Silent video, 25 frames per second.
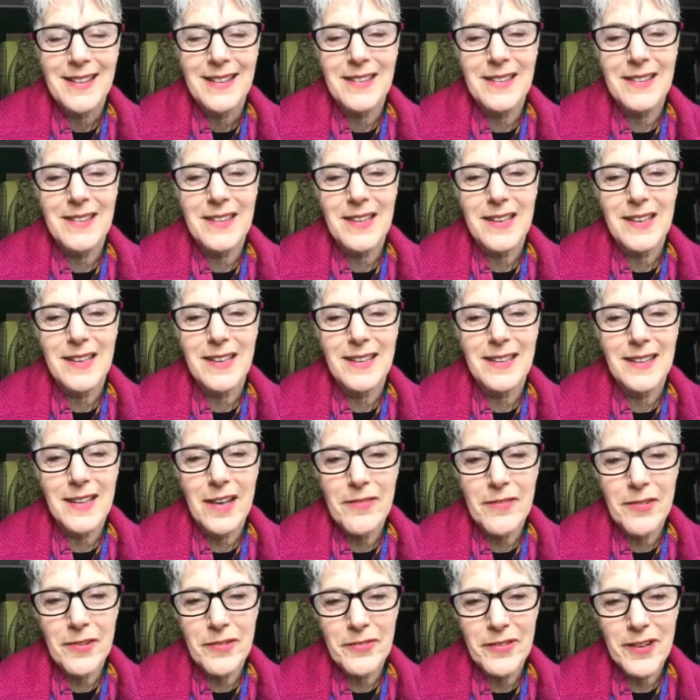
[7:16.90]
the
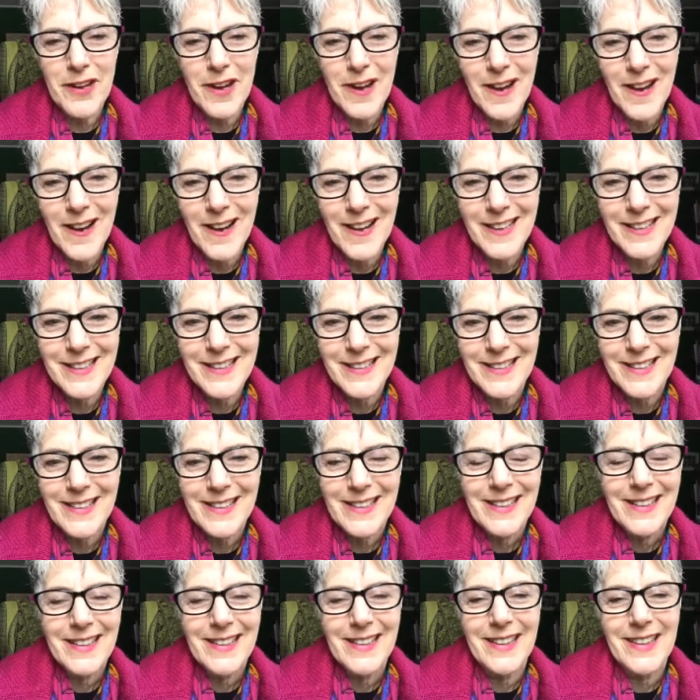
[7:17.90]
love of God
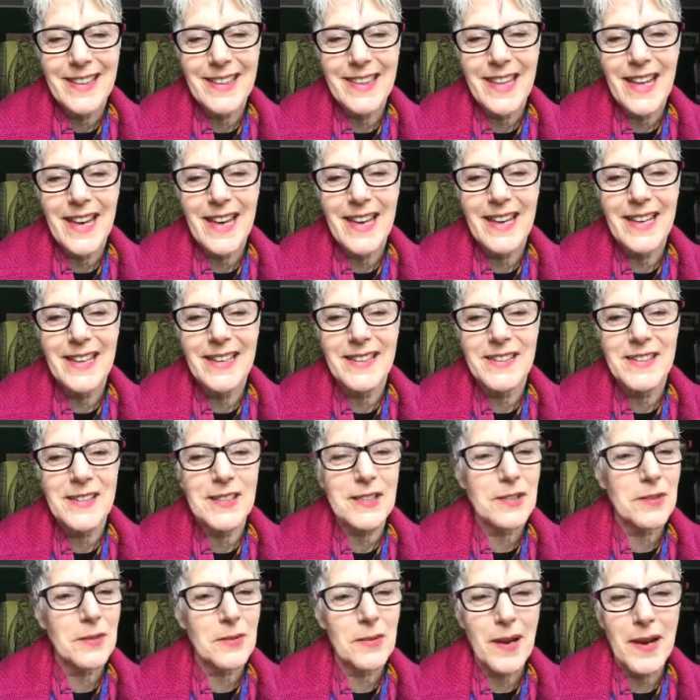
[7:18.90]
that
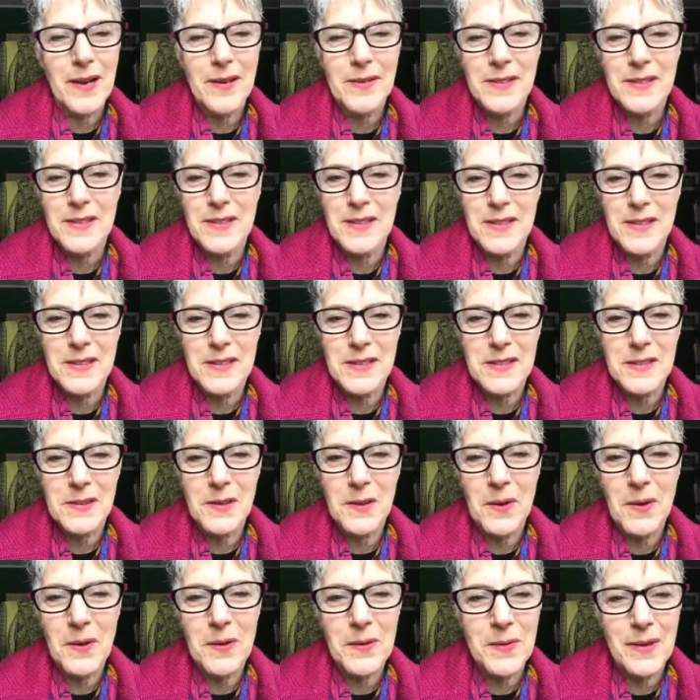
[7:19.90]
surrounds us
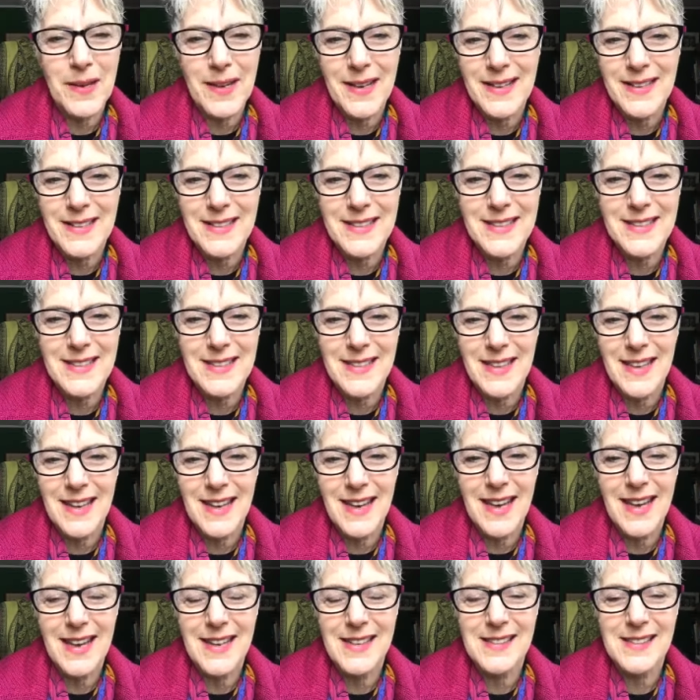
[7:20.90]
always
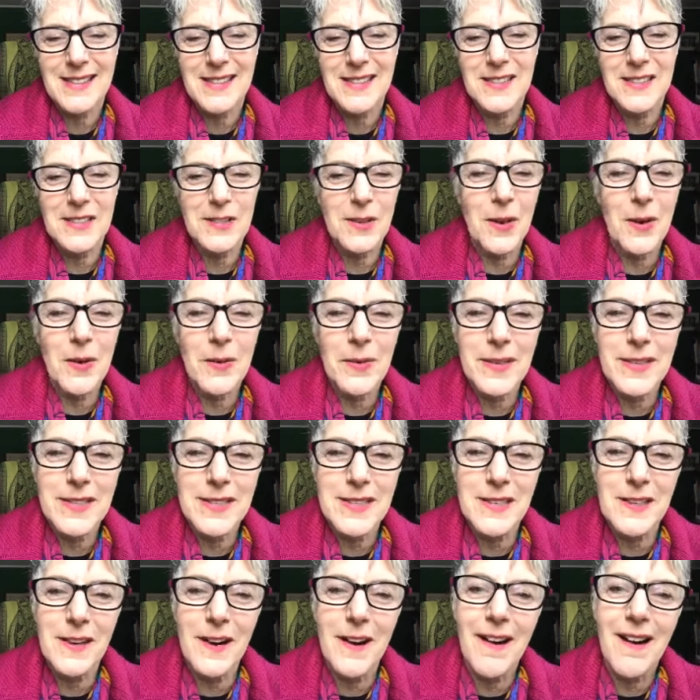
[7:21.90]
and is always
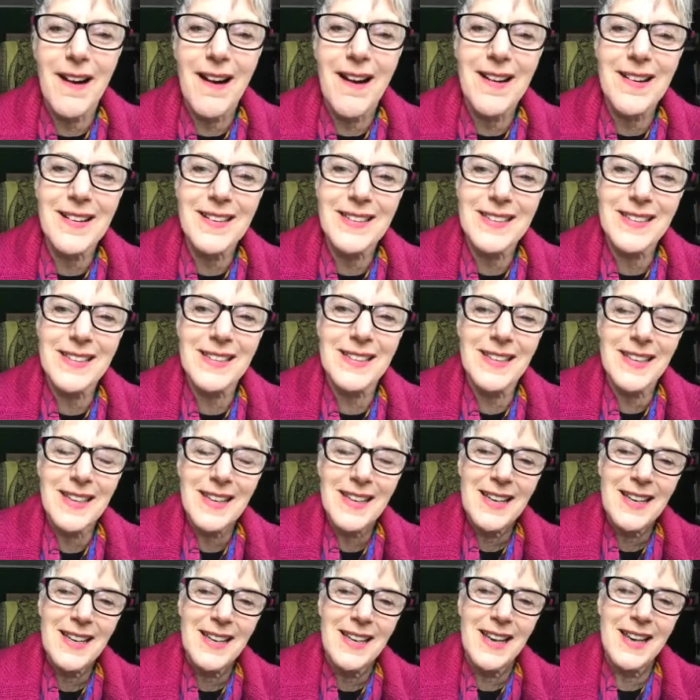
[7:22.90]
in our hearts
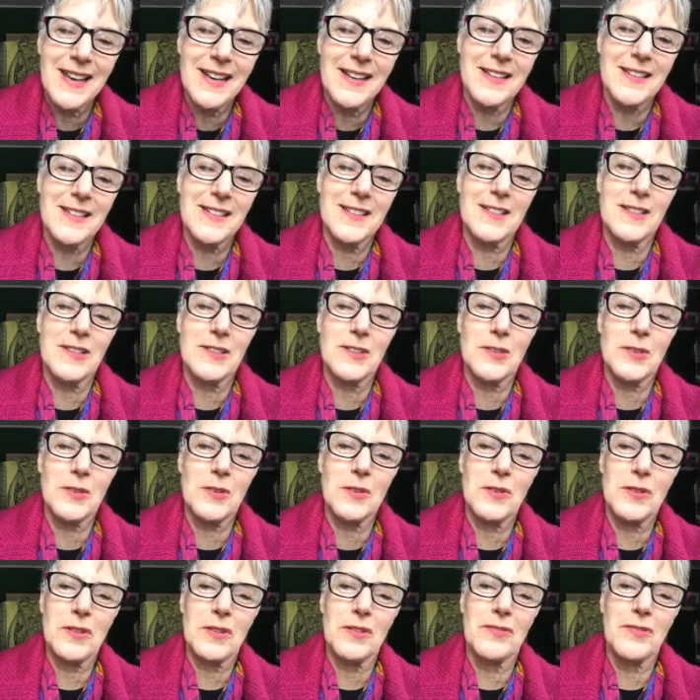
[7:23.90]
and is the
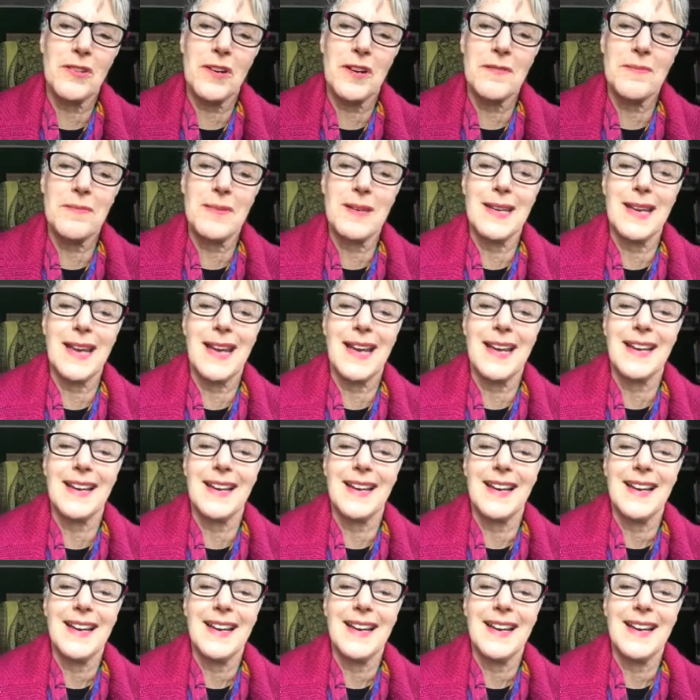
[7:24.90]
truth of our being.